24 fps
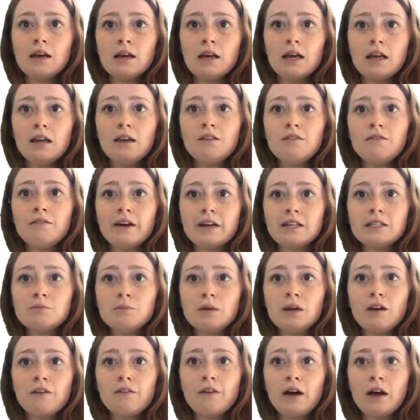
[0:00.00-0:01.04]
An investment
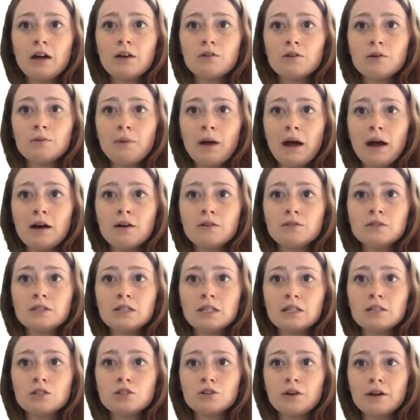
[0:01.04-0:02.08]
of £100
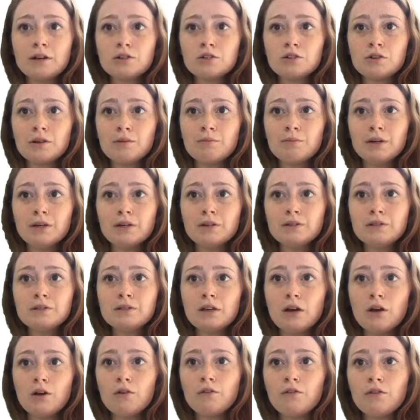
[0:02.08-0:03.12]
in Treasury bills
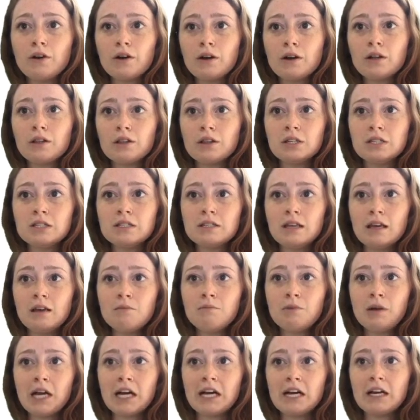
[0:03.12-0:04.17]
over the same
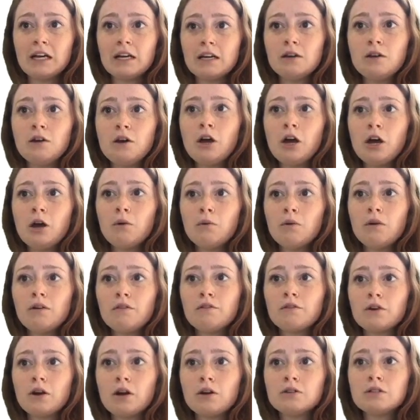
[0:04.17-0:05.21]
period would have
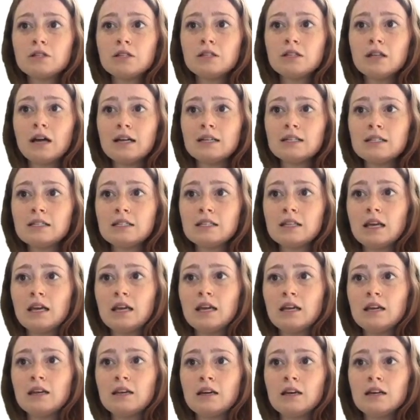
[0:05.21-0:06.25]
grown to less
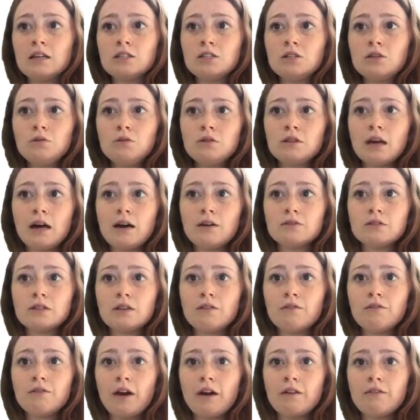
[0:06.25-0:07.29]
than
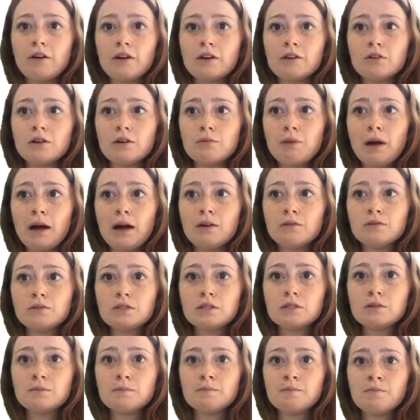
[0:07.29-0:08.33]
£2,500.